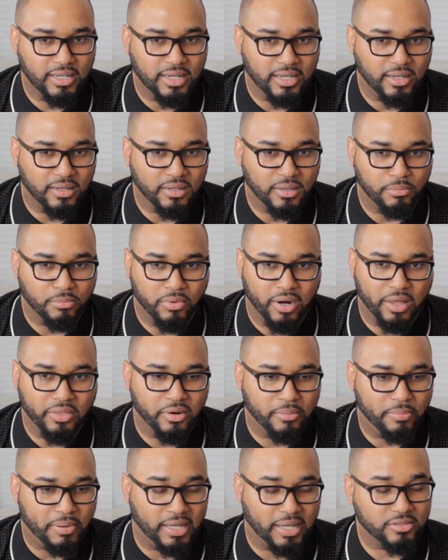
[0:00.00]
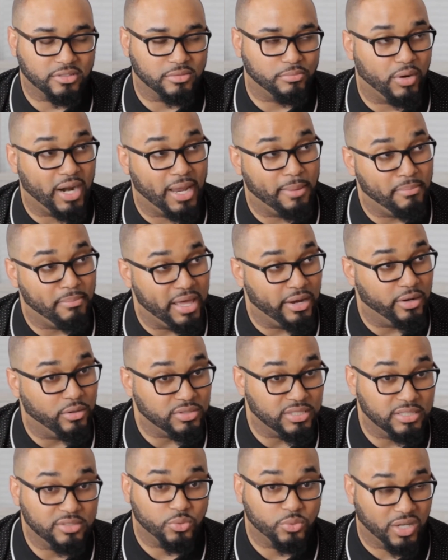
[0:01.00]
uh, and brother Apostle Bryan
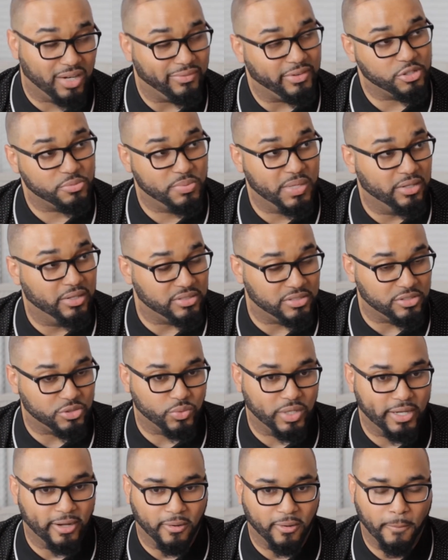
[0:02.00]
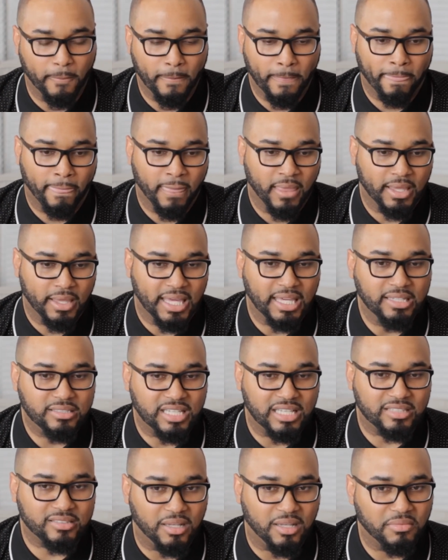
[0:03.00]
Meadows, he's one of our speakers as mm-hmm, well. Mm-hmm. He
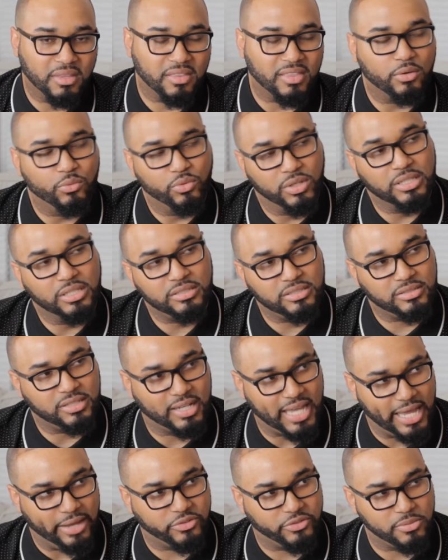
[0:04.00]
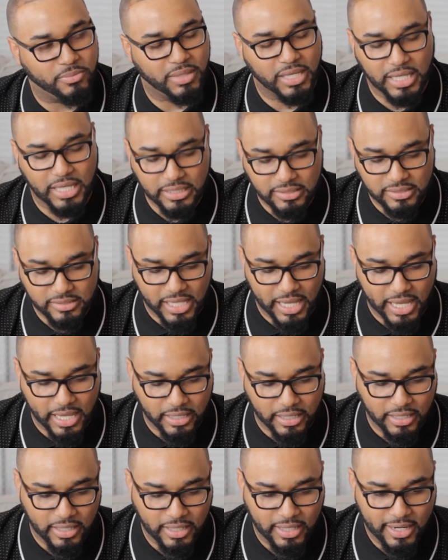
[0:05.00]
said something that really stuck out to me. He
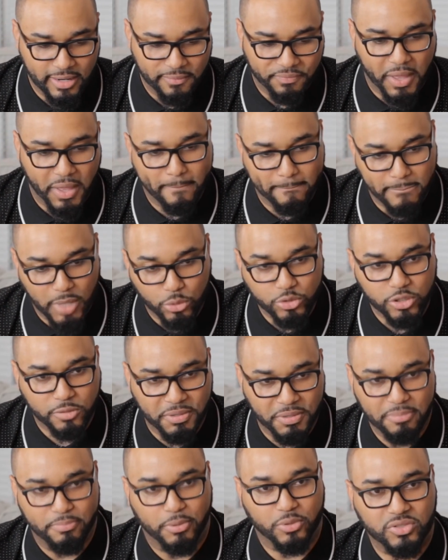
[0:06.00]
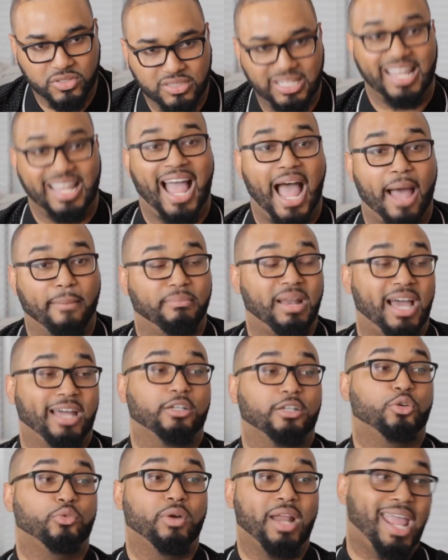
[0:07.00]
said that most people say I'm
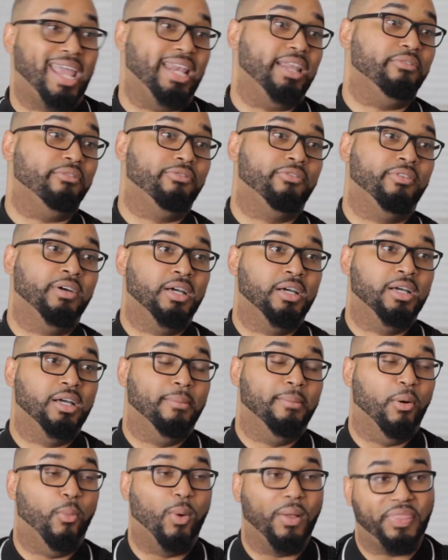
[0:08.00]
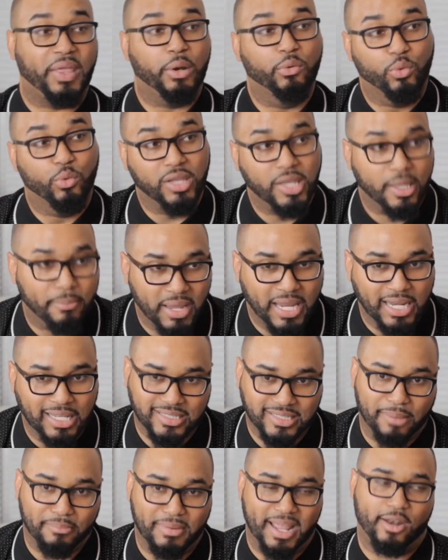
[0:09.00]
not creative, but what they really mean
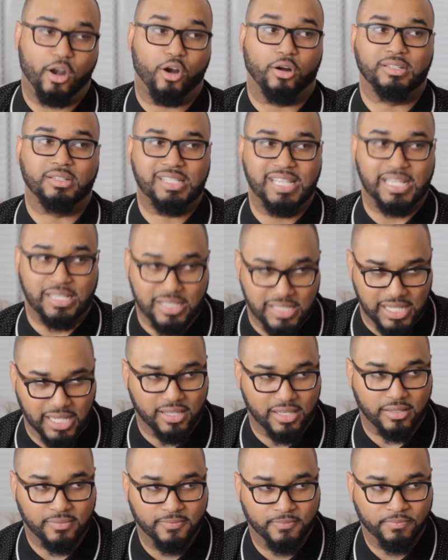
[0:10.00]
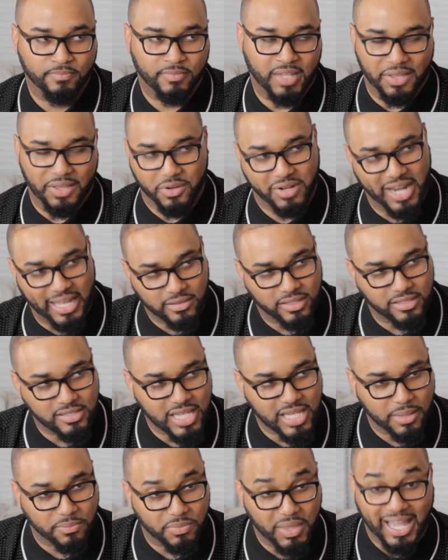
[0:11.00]
is I'm not artistic. Mm. And they're not the
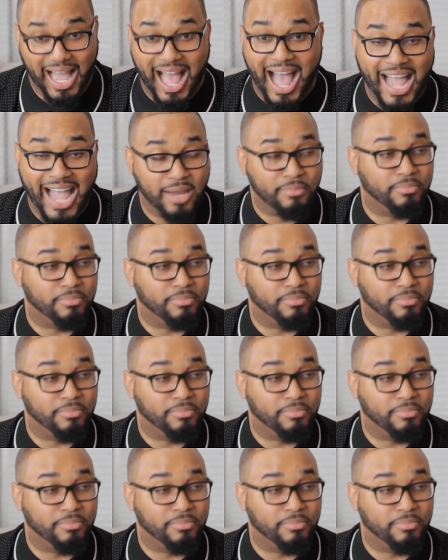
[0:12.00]
same thing. I